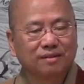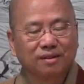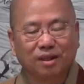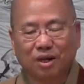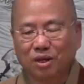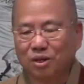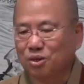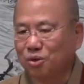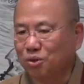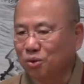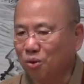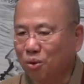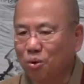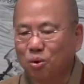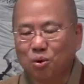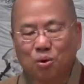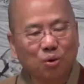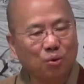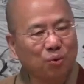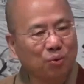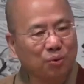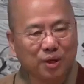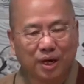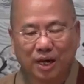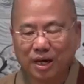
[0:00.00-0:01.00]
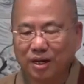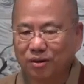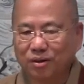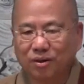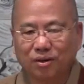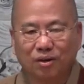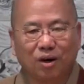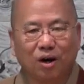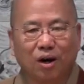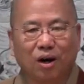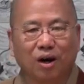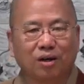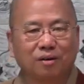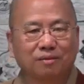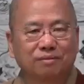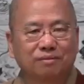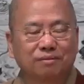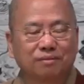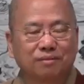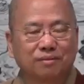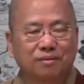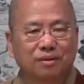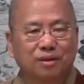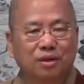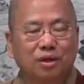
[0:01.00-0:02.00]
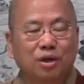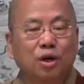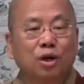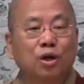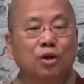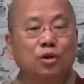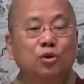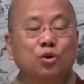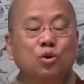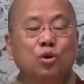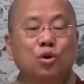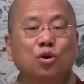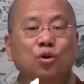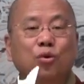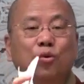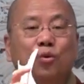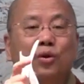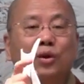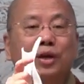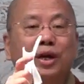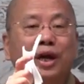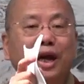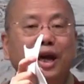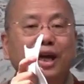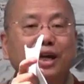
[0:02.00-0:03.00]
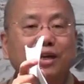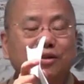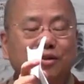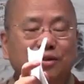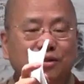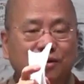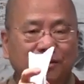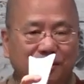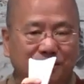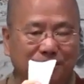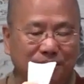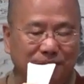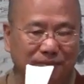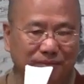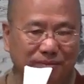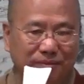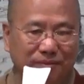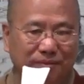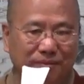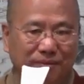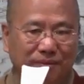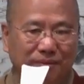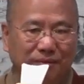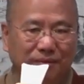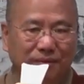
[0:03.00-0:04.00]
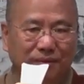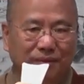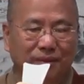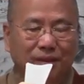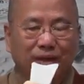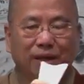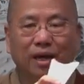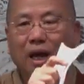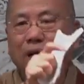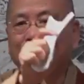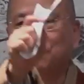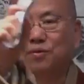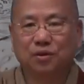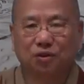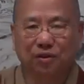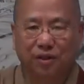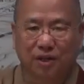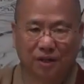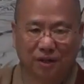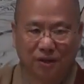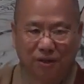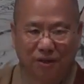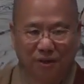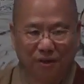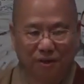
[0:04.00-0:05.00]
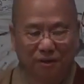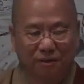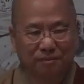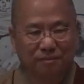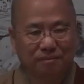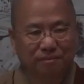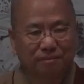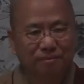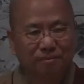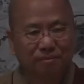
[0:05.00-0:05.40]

There's no creator God. You create everything in here.